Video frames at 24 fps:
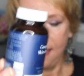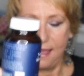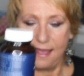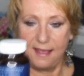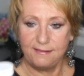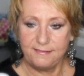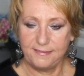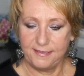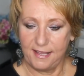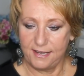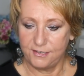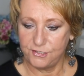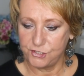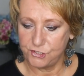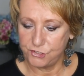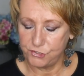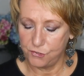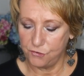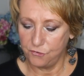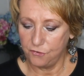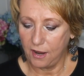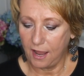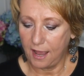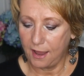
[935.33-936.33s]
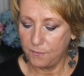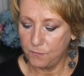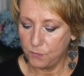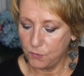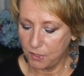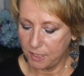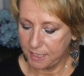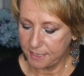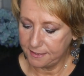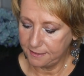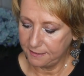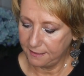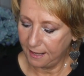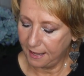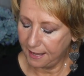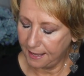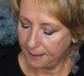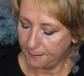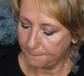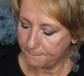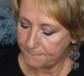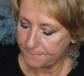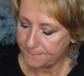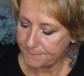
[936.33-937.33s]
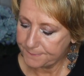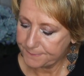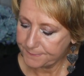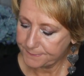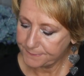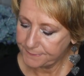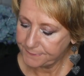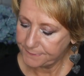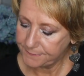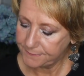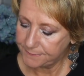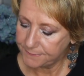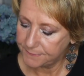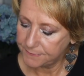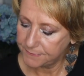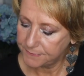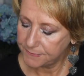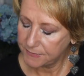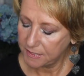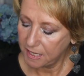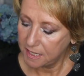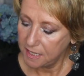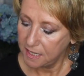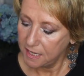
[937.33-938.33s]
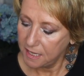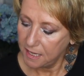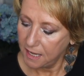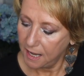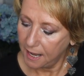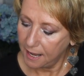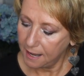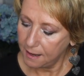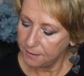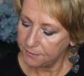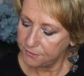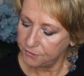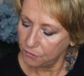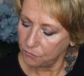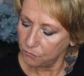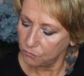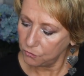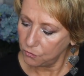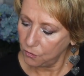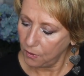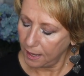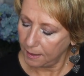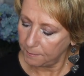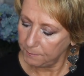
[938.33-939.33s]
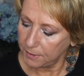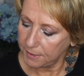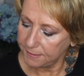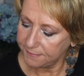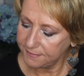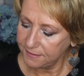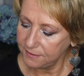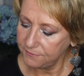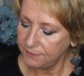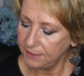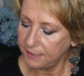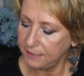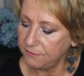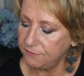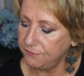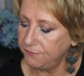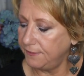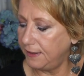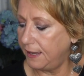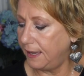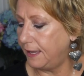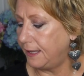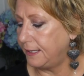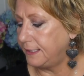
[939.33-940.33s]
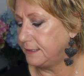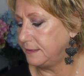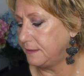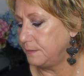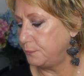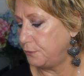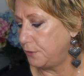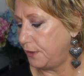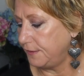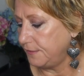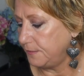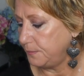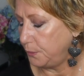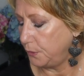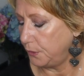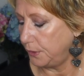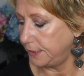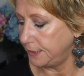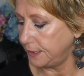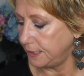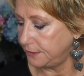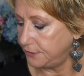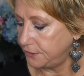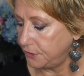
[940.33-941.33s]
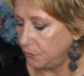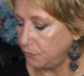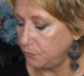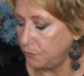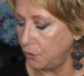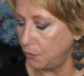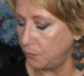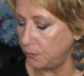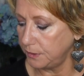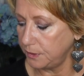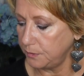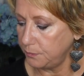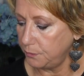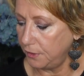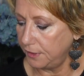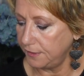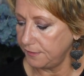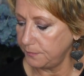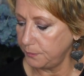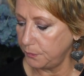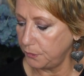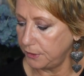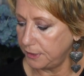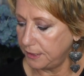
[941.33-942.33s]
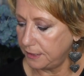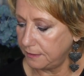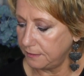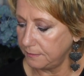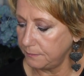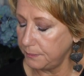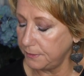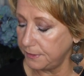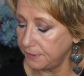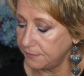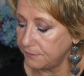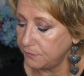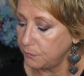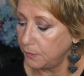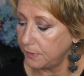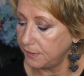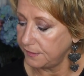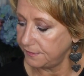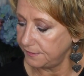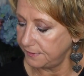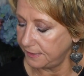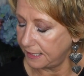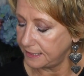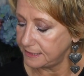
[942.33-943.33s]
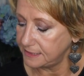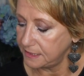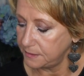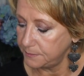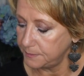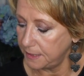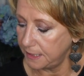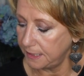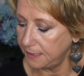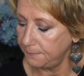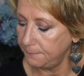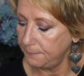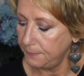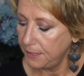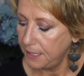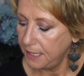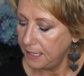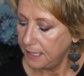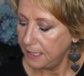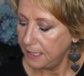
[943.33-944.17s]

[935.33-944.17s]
I said sure I would. Um, I don't, I'm going to see if I can find the price point. I don't know what the price point is. This was sent to me